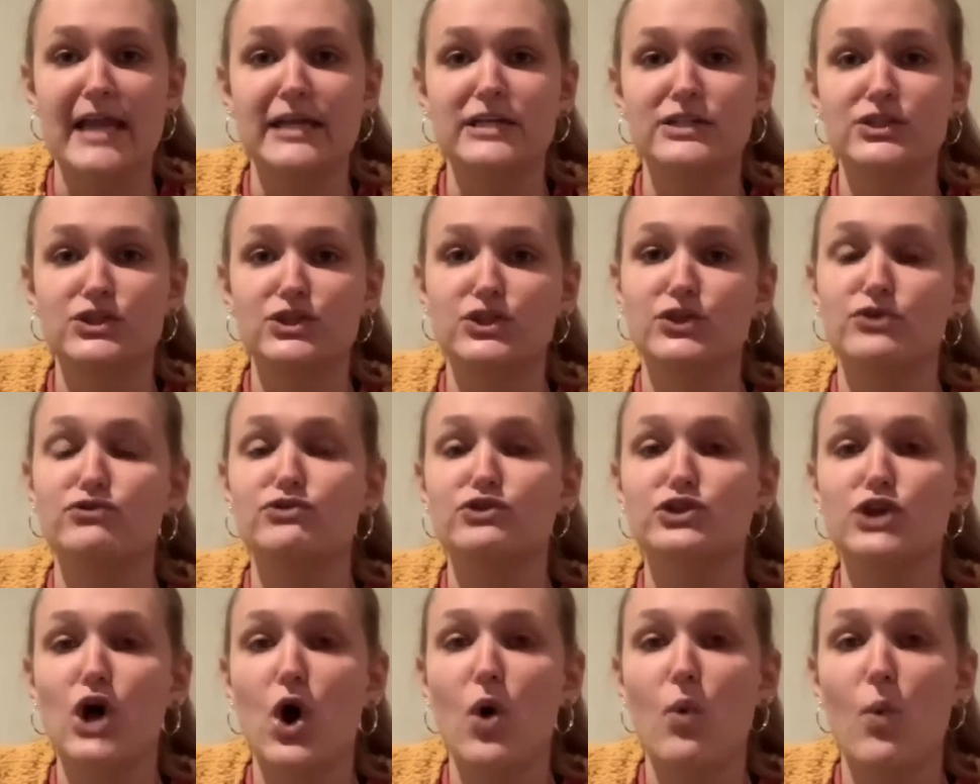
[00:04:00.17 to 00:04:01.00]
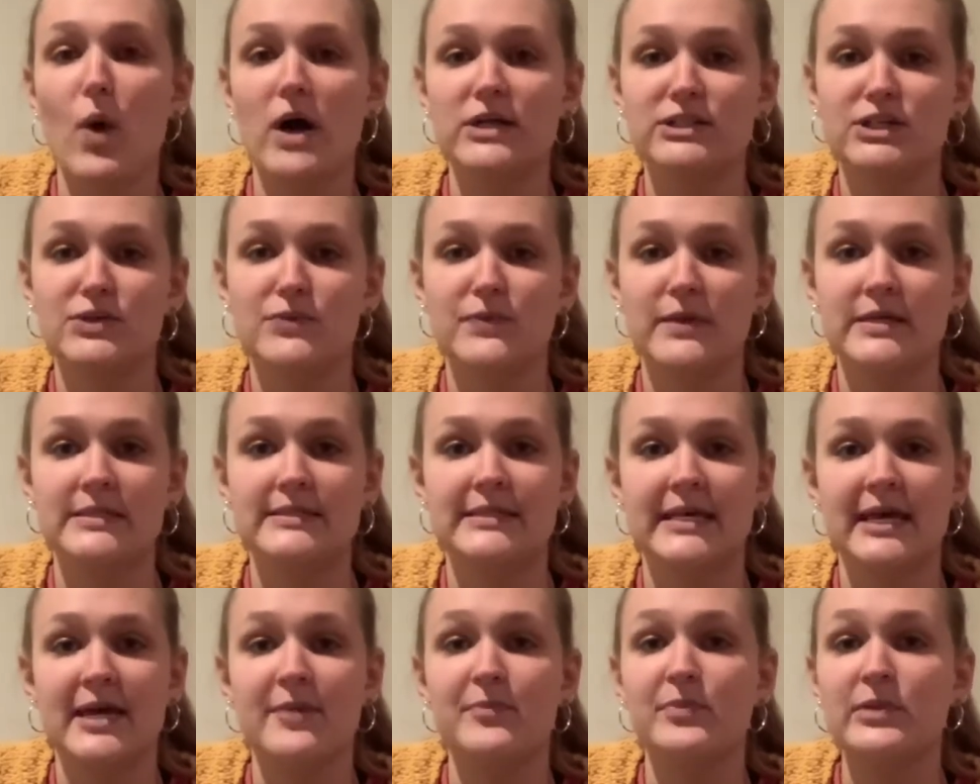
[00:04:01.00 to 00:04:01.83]
so you don't want to
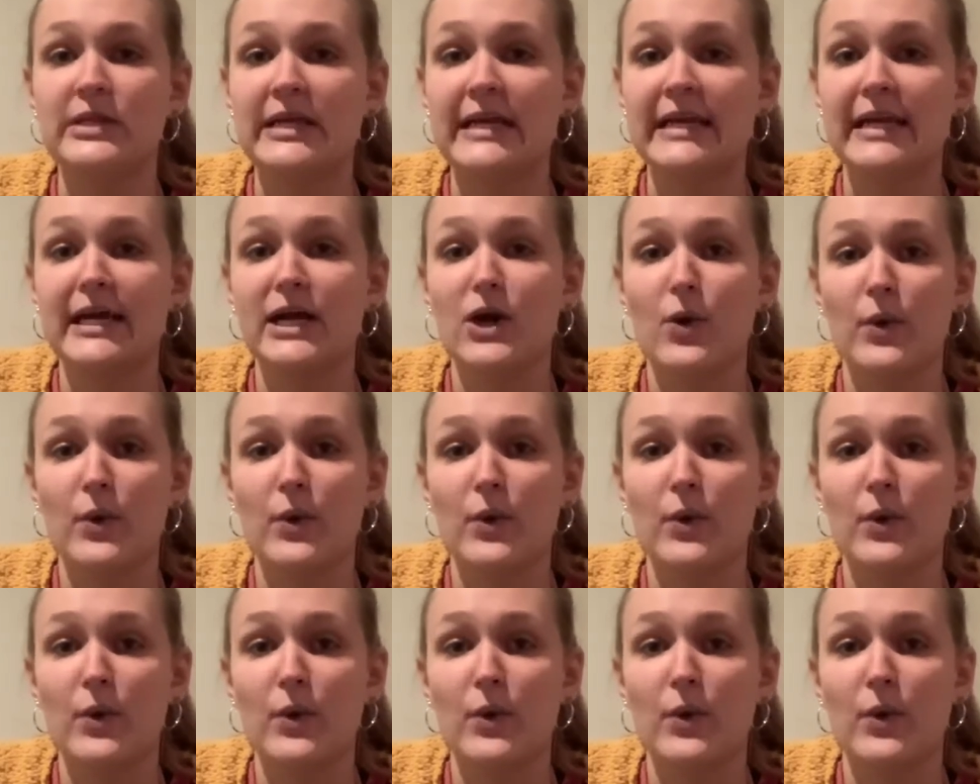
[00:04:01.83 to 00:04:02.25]
risk it bleeding